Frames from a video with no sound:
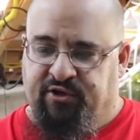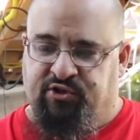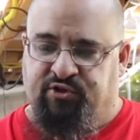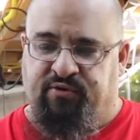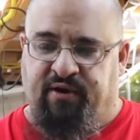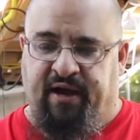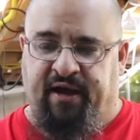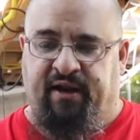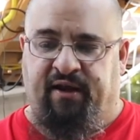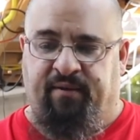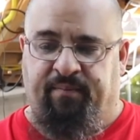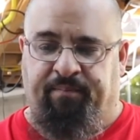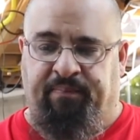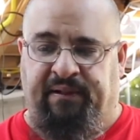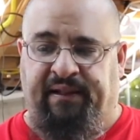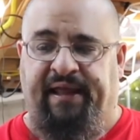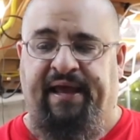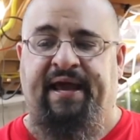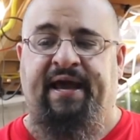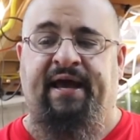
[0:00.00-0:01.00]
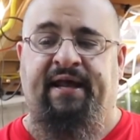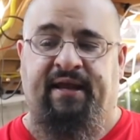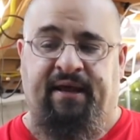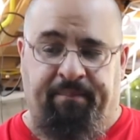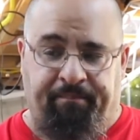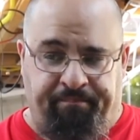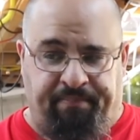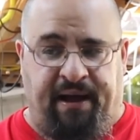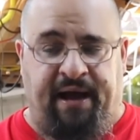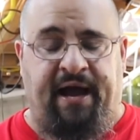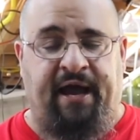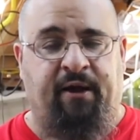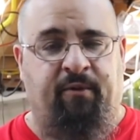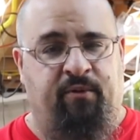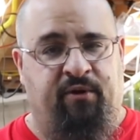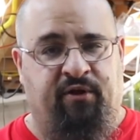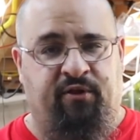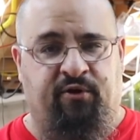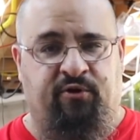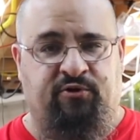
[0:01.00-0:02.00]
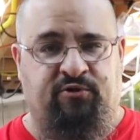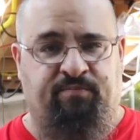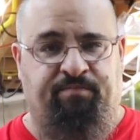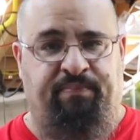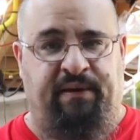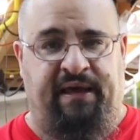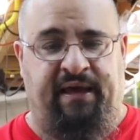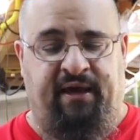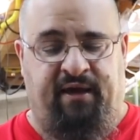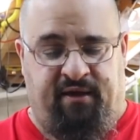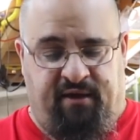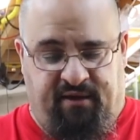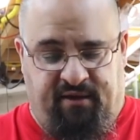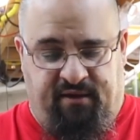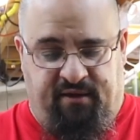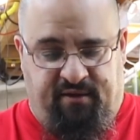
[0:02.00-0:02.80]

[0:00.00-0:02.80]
to try to plan and buy one of those big